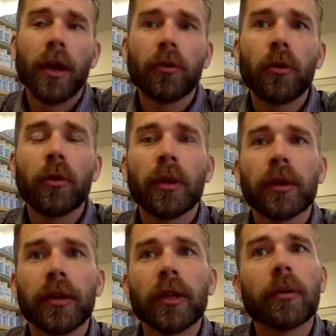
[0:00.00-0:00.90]
So we want
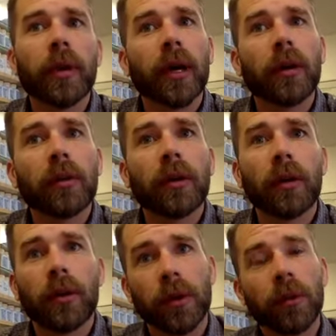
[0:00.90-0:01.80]
to think about,
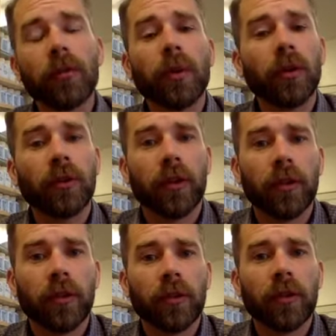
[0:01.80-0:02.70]
in this
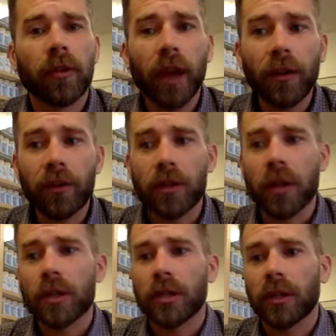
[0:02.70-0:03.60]
person's sinus
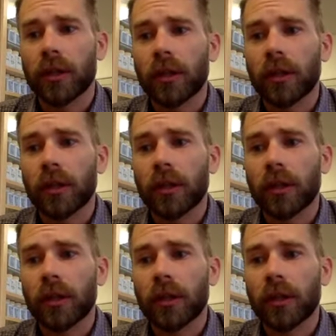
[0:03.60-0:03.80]
congestion,